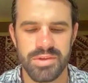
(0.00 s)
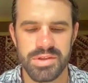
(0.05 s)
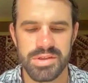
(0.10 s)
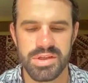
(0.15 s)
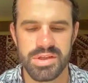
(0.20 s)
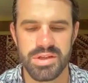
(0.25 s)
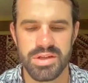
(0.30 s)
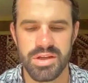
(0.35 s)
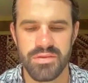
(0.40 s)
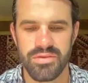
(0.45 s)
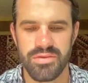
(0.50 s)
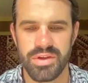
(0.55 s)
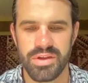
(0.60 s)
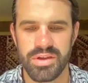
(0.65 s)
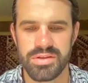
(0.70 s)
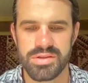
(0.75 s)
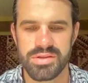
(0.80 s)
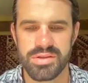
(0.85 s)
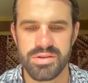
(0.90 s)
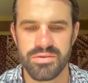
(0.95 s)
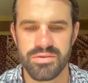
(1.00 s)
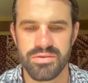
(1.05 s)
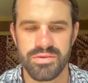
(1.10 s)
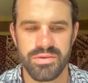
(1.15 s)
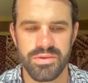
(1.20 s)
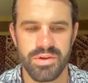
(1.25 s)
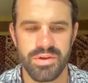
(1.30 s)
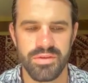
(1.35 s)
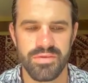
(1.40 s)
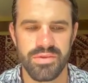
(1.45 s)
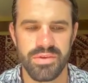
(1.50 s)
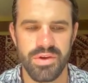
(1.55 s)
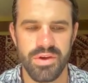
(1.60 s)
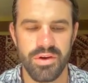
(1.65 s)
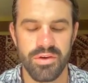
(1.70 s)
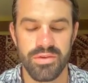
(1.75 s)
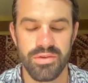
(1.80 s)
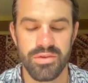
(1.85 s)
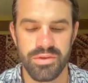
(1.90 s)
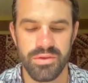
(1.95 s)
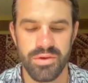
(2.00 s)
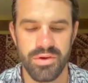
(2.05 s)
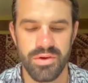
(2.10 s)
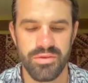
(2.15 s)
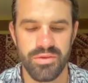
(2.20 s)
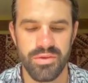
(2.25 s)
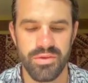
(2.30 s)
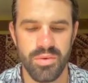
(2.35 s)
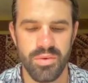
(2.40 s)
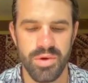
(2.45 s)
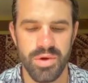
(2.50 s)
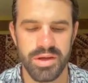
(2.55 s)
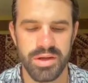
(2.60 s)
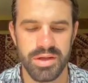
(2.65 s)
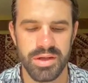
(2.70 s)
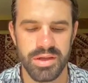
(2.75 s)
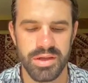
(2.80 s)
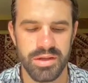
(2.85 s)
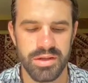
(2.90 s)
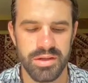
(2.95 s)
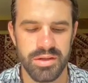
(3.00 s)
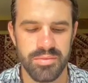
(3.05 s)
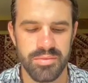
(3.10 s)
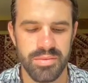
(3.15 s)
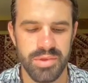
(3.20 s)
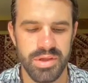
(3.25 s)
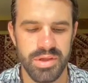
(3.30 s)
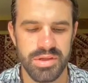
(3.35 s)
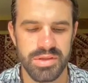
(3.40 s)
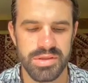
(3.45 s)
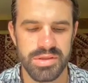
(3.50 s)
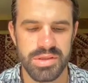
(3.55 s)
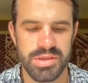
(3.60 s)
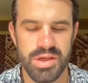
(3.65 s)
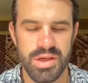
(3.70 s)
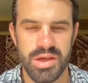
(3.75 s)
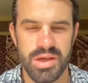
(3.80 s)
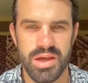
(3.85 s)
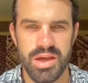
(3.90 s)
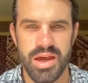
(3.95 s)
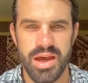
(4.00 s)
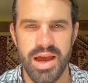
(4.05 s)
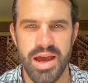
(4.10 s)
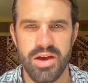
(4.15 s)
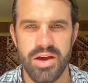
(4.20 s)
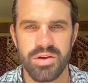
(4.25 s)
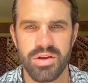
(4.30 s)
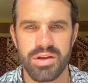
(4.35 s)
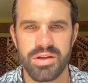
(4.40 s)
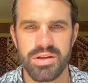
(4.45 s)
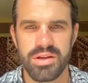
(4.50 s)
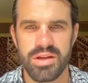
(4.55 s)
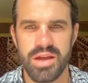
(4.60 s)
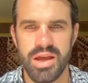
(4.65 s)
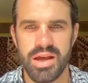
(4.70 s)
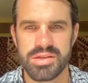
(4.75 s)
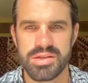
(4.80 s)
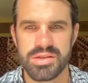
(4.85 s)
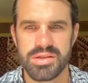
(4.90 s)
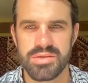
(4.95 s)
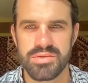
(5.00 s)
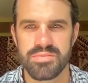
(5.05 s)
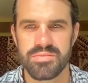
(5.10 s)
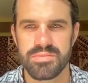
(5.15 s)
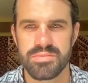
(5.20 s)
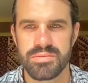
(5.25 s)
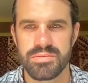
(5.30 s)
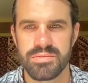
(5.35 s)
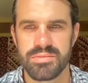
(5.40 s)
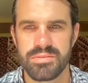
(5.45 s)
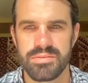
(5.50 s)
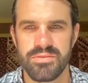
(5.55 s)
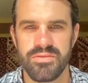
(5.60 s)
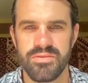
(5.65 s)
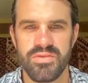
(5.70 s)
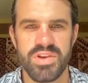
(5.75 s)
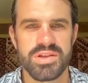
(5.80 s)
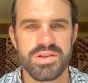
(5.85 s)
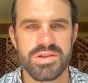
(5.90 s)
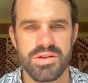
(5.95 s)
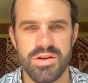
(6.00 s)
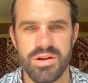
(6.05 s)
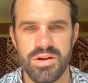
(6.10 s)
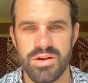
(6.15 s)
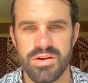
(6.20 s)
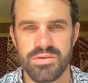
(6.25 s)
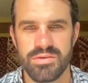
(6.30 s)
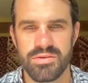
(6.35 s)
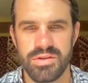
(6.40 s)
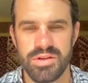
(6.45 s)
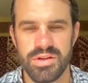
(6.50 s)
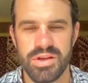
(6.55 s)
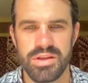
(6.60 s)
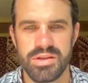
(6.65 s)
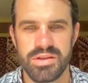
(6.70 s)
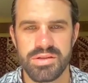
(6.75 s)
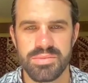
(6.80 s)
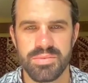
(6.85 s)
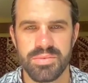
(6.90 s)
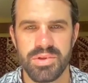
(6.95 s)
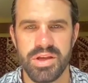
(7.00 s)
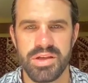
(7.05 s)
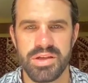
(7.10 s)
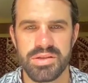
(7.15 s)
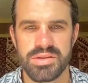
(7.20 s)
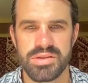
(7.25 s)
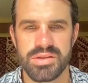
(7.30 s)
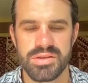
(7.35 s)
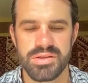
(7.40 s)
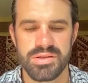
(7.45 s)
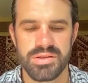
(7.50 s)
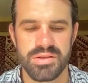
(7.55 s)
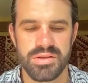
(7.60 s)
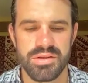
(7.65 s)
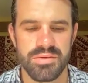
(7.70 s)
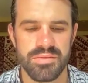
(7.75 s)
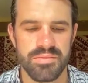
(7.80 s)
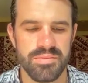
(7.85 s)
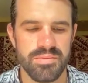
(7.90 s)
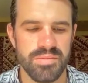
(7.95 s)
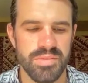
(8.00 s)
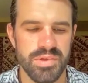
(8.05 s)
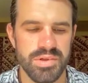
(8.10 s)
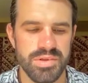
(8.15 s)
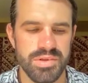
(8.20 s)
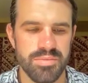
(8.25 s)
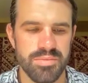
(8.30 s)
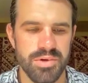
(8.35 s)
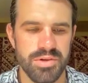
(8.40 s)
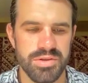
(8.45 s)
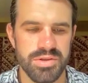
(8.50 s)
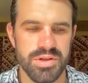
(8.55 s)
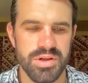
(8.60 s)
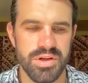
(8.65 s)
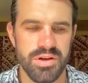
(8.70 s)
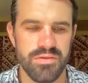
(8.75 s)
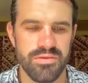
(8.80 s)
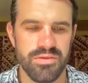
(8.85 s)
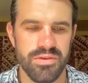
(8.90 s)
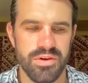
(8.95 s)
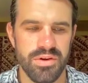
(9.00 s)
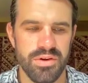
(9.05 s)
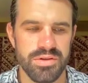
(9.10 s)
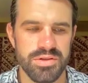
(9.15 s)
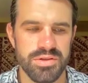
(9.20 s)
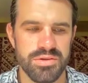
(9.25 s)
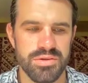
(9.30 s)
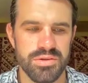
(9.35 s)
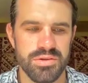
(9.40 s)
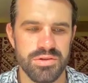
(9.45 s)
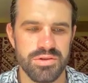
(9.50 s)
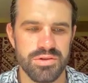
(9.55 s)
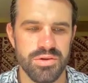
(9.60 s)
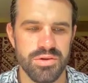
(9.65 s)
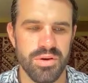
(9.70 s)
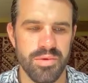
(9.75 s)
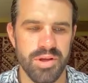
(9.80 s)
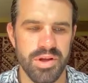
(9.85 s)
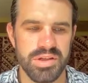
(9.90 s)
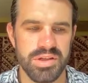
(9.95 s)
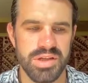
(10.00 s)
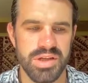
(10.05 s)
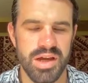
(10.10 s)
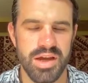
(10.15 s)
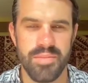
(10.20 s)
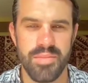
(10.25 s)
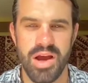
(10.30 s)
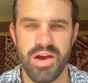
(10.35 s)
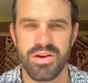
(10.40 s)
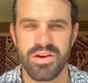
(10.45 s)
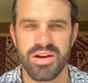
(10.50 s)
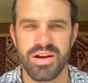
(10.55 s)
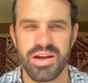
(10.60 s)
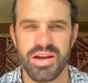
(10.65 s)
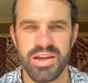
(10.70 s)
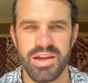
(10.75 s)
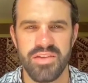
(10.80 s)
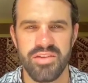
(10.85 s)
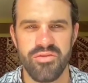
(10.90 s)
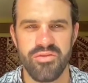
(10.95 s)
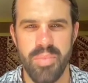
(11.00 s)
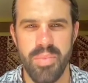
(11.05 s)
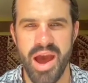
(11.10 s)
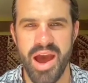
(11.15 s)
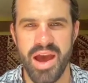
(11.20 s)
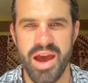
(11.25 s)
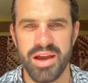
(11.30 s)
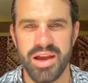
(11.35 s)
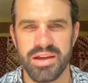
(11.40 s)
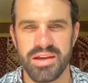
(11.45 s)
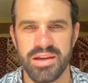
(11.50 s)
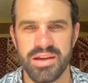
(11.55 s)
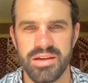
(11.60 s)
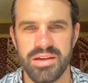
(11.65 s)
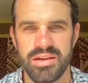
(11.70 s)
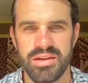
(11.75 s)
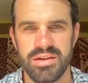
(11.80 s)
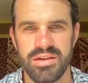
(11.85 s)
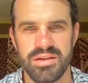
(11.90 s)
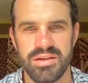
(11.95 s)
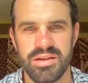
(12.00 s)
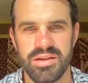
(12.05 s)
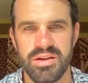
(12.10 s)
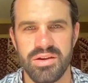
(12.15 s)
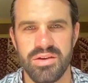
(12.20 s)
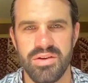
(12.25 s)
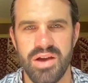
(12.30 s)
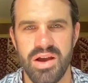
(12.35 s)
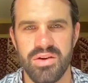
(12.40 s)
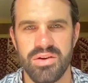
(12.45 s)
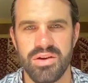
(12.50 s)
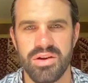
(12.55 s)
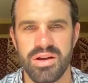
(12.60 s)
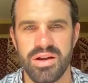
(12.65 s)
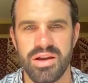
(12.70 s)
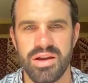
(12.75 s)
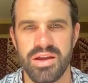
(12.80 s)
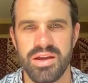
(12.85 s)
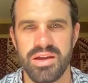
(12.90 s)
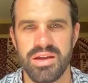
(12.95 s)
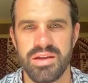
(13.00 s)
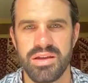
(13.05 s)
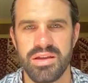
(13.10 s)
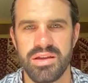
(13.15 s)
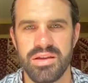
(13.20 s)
significance of the overthrow of the Hawaiian kingdom is how can, as a visitor in this place, as a person here for a short amount of time, how can I give back? You know, how can I,